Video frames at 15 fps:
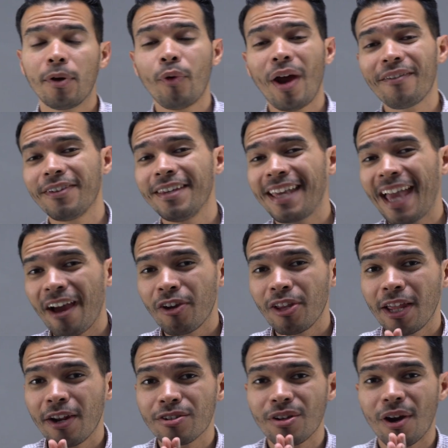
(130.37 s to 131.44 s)
Graphing
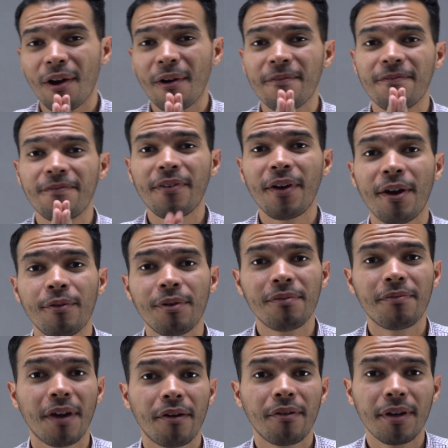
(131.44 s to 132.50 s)
calculators are very,
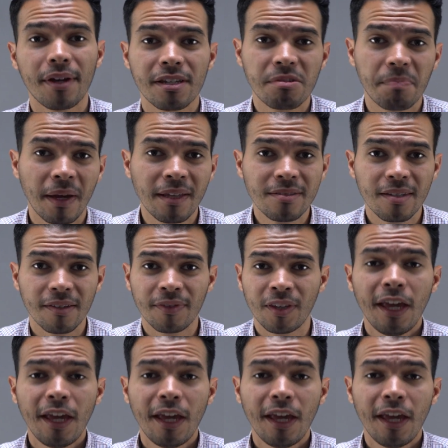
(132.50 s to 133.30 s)
very expensive.